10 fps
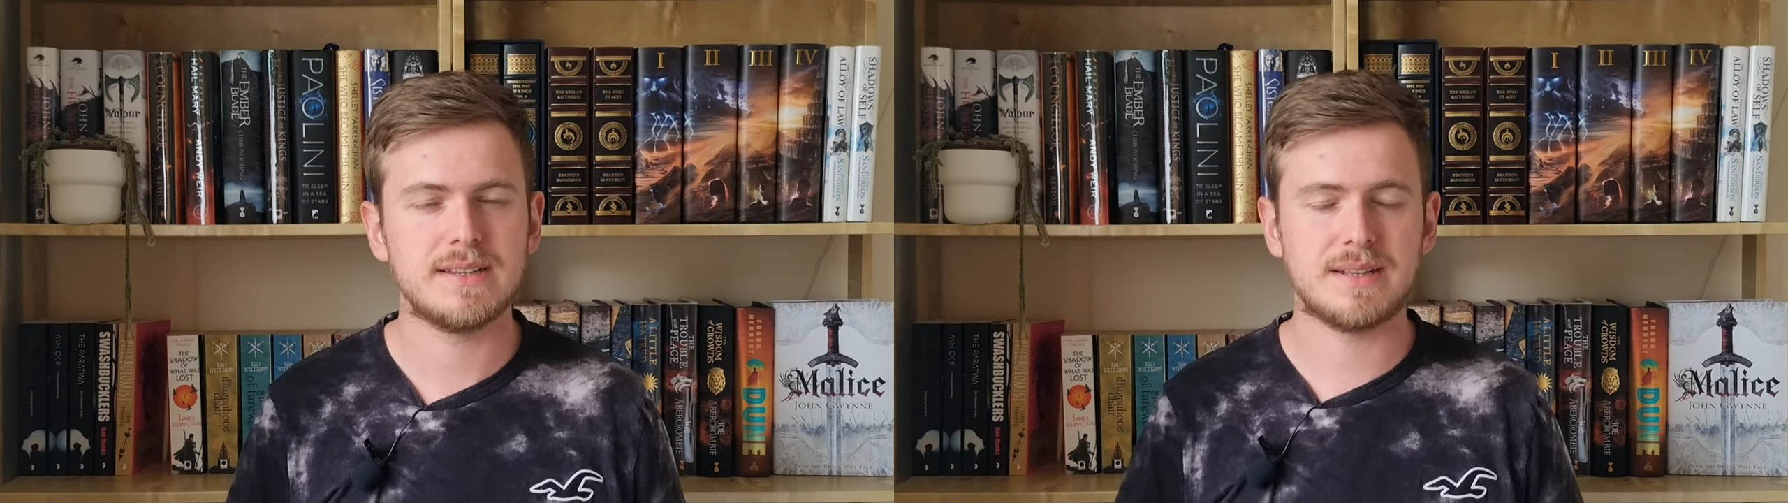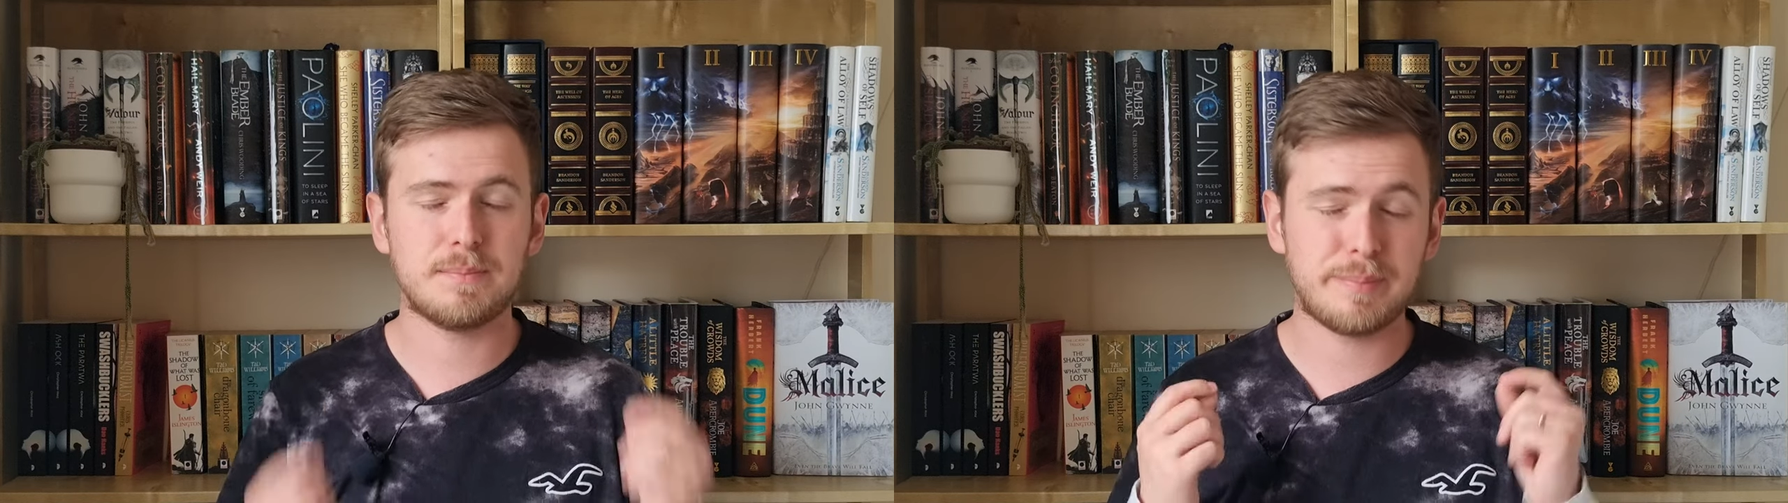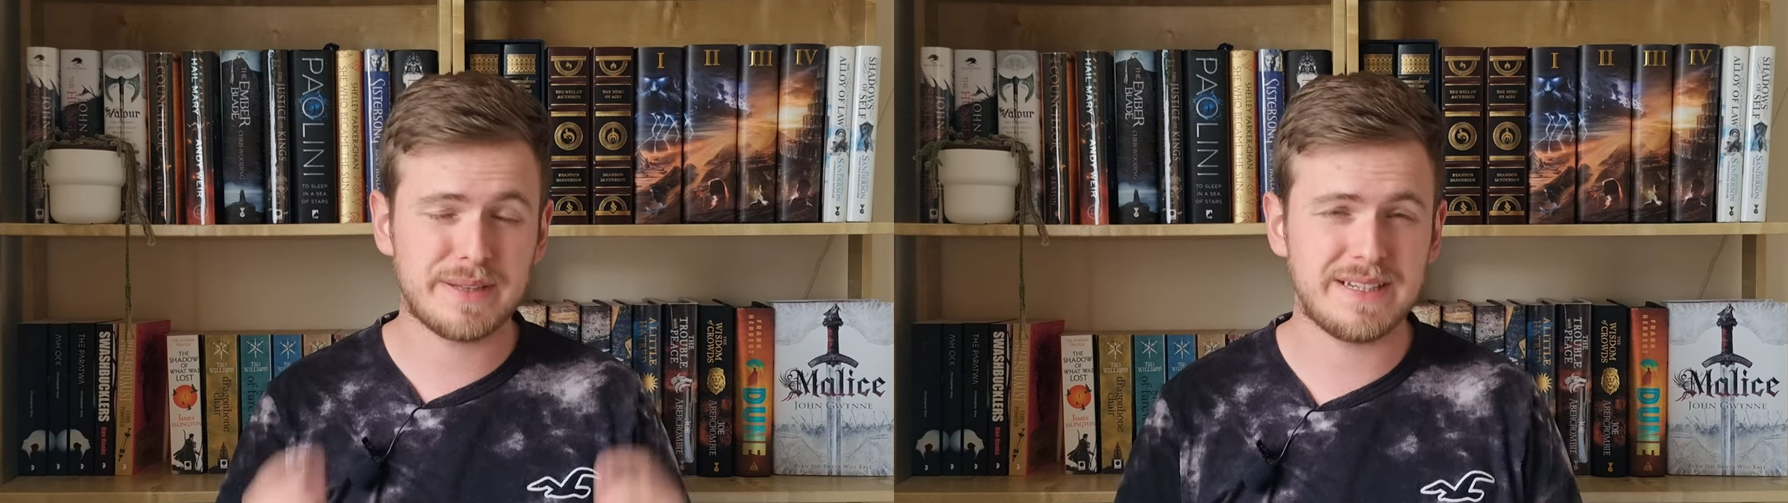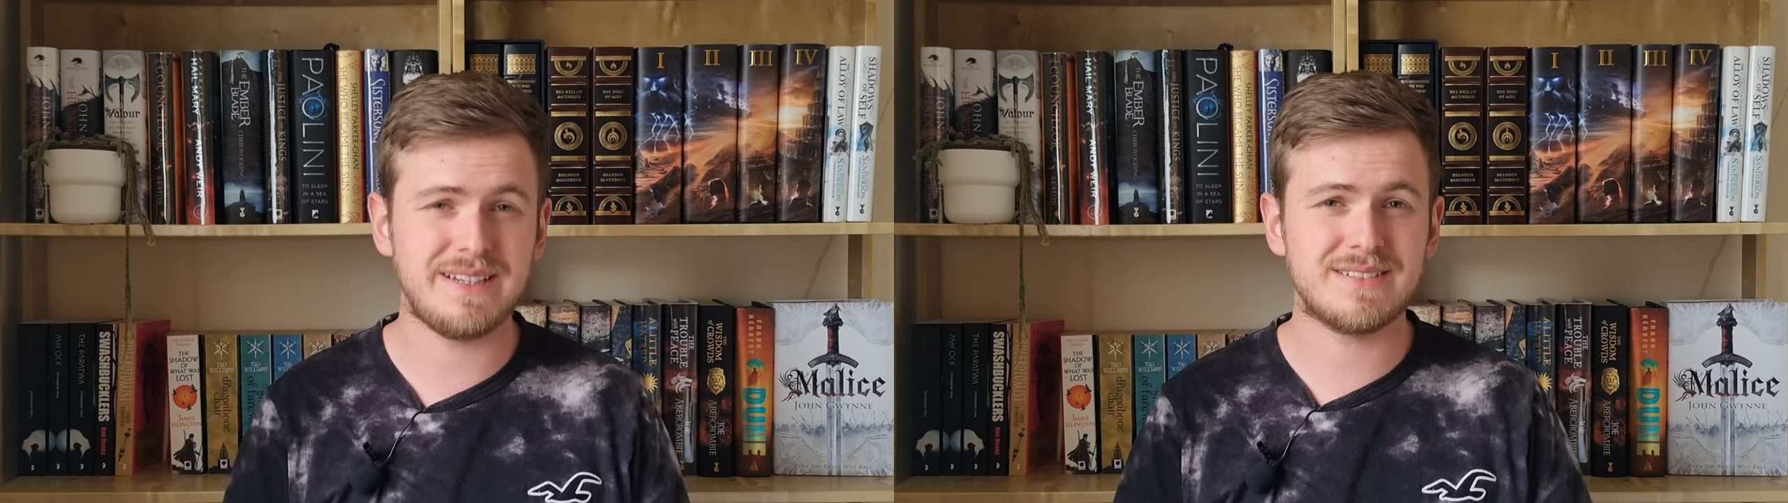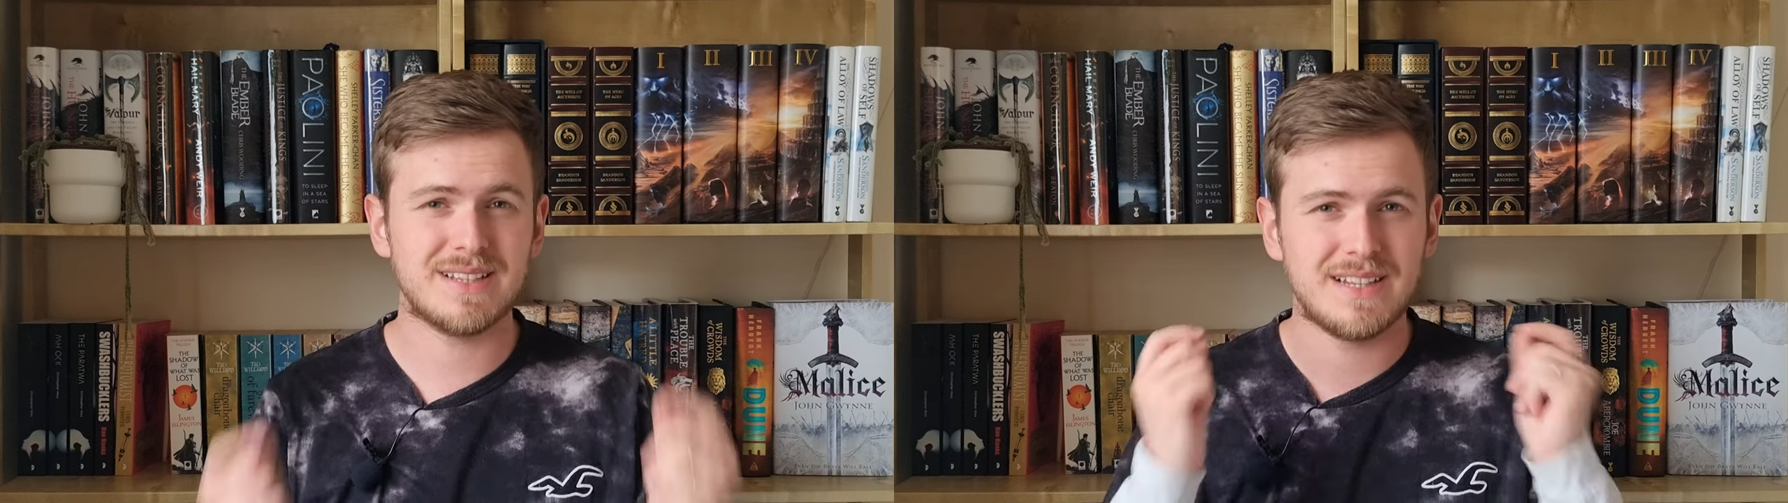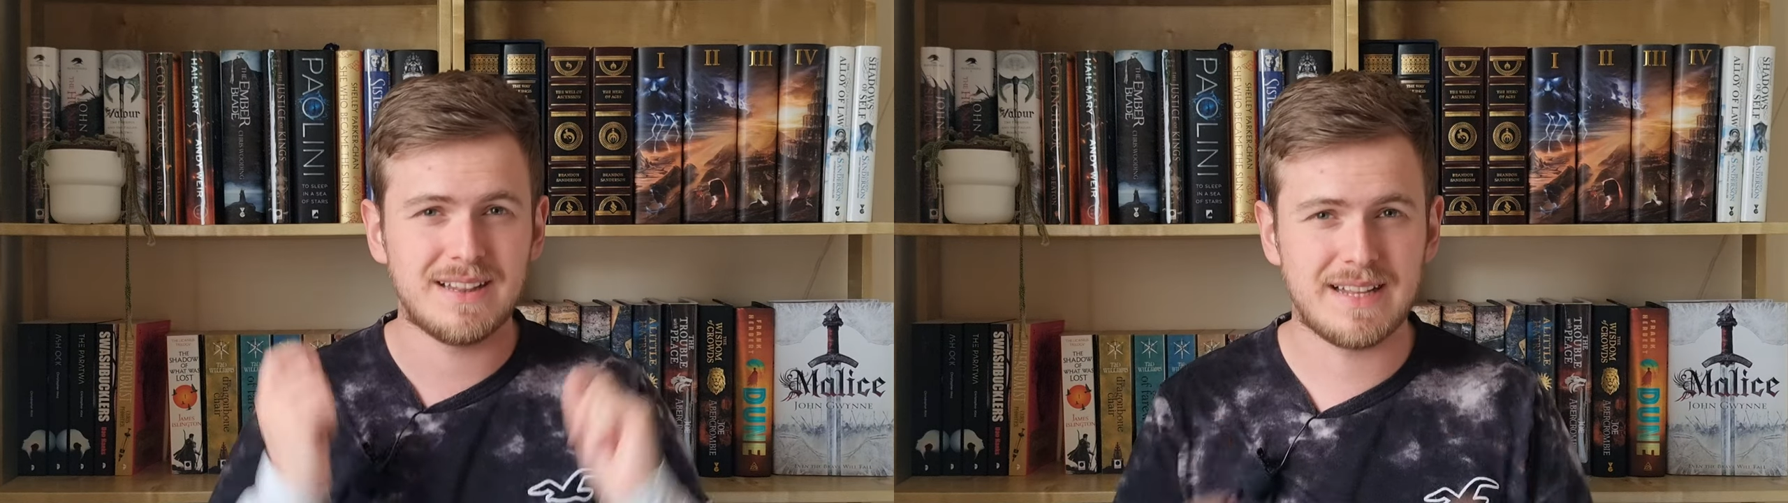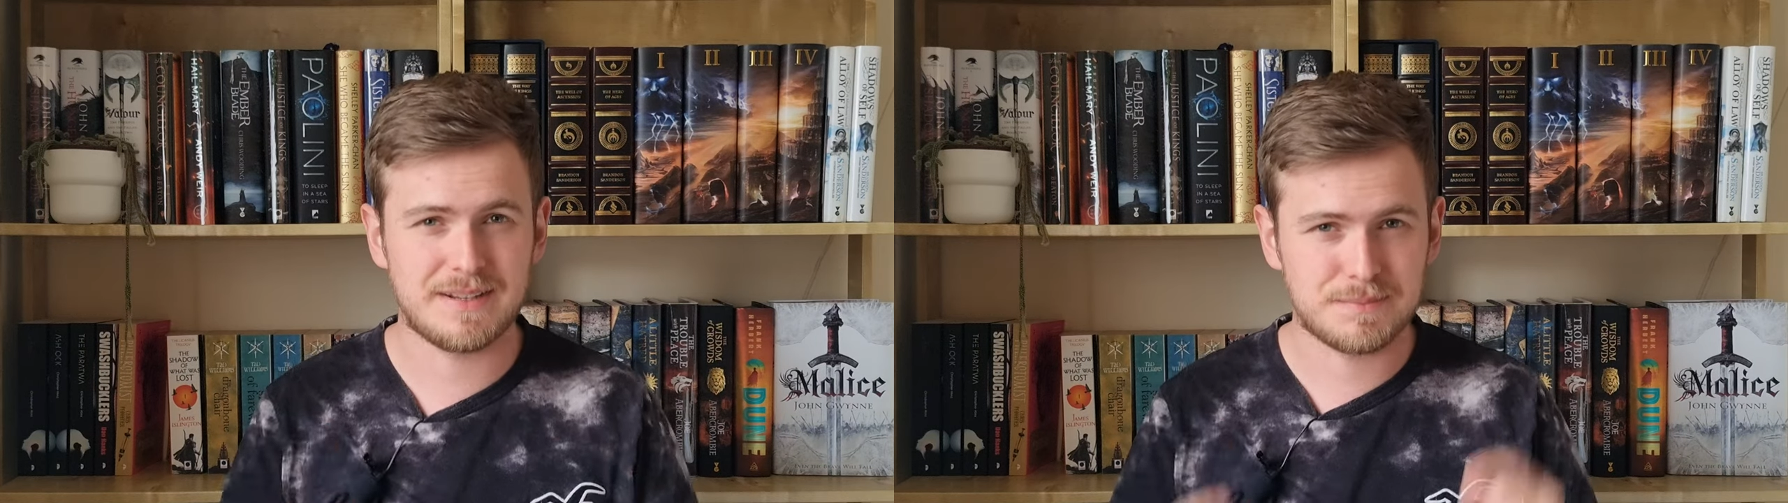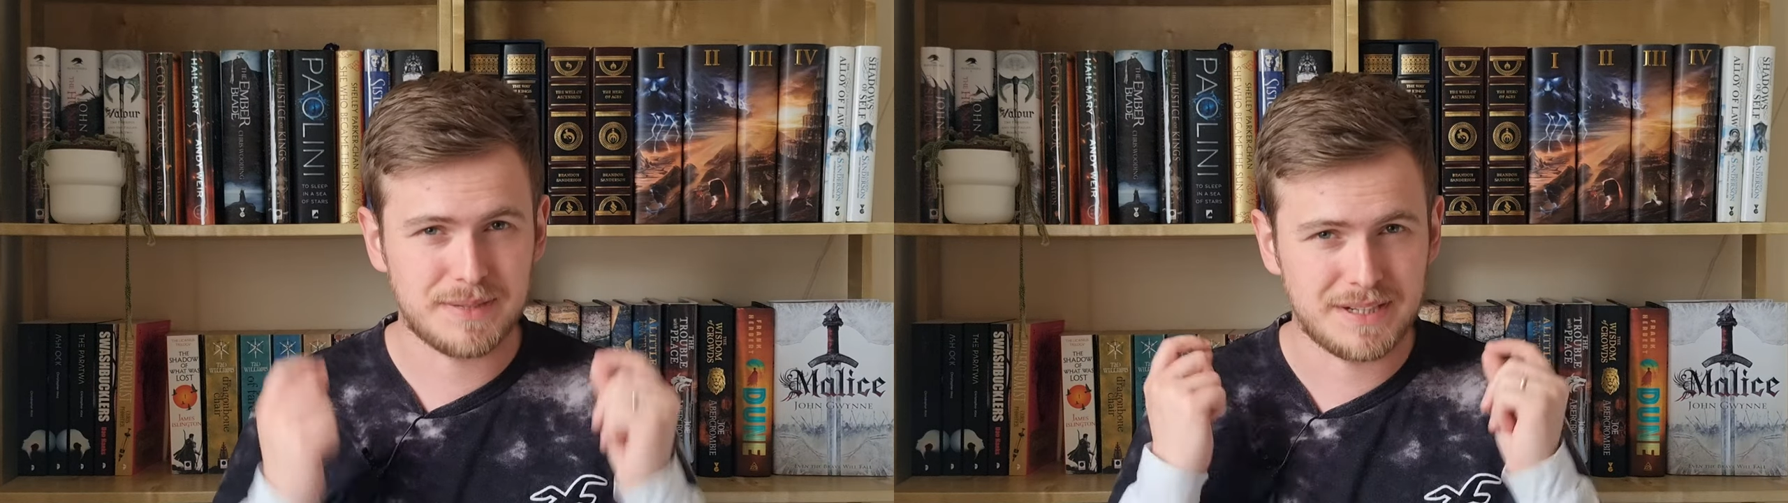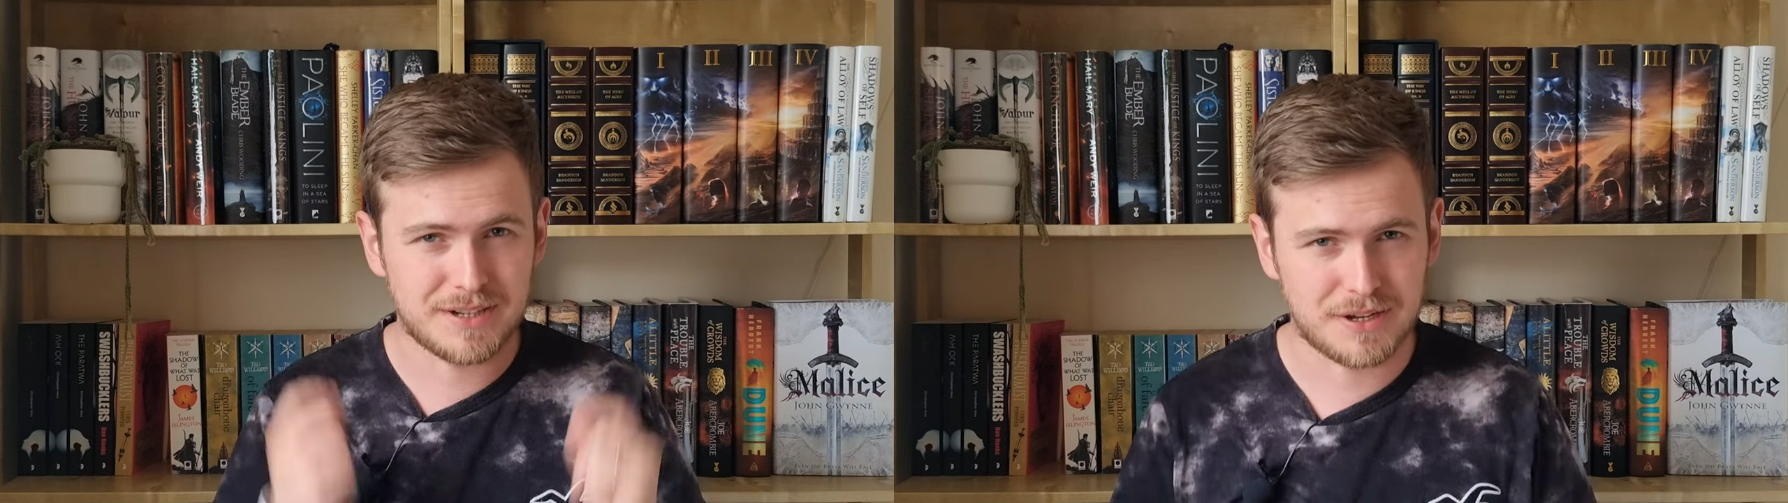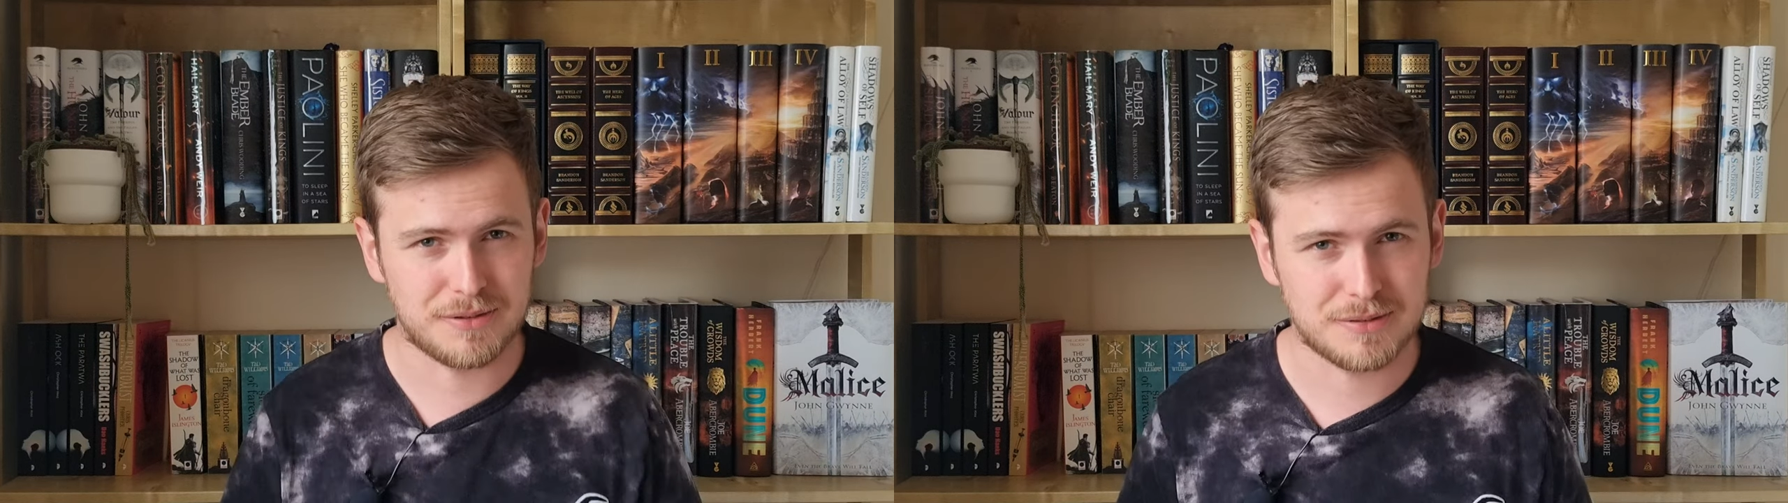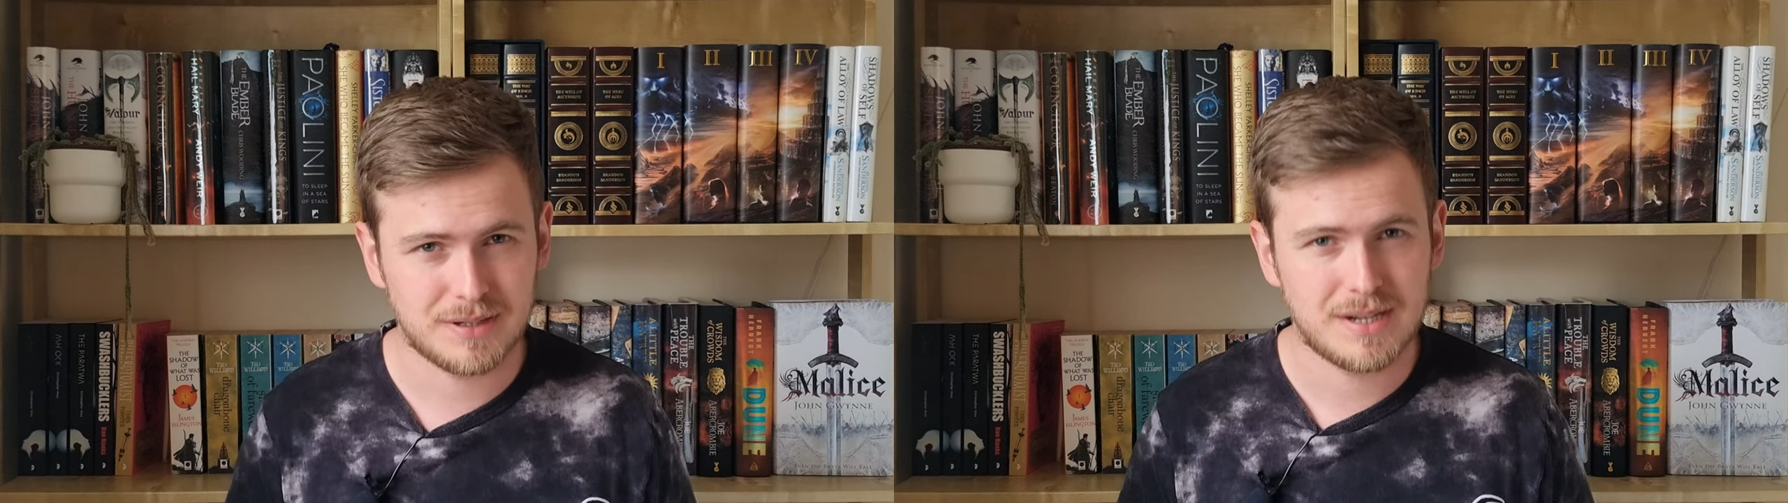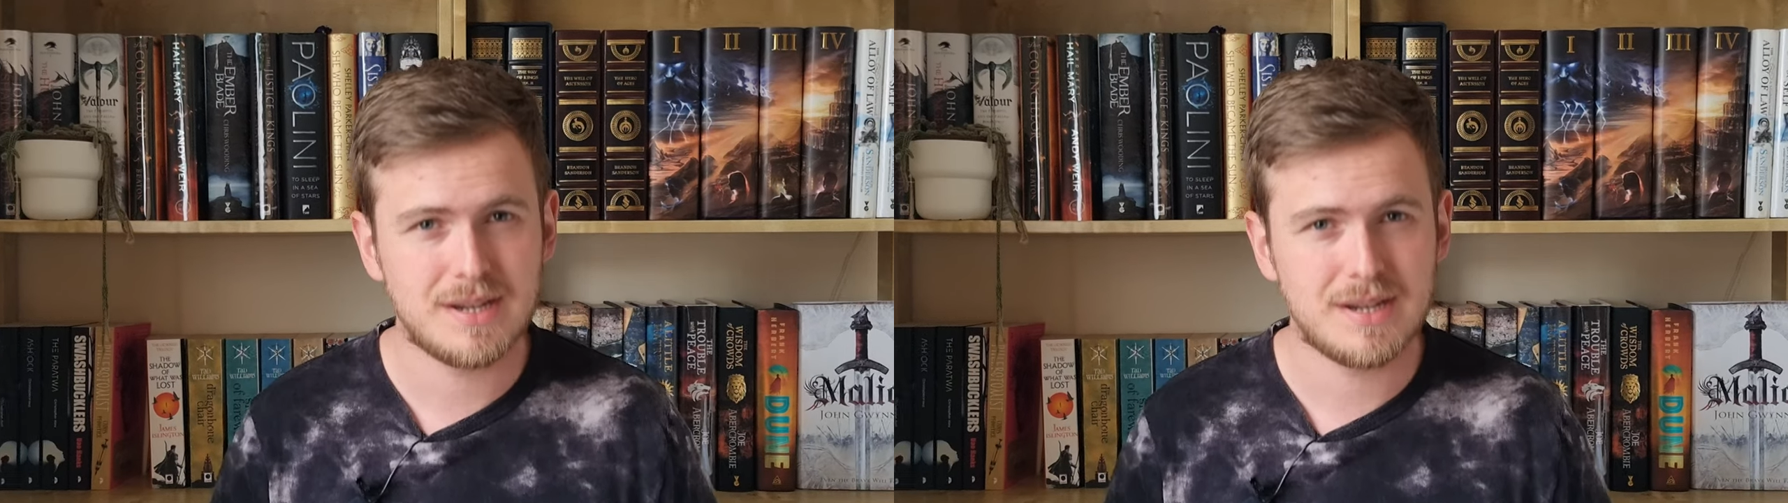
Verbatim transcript: then please let me know.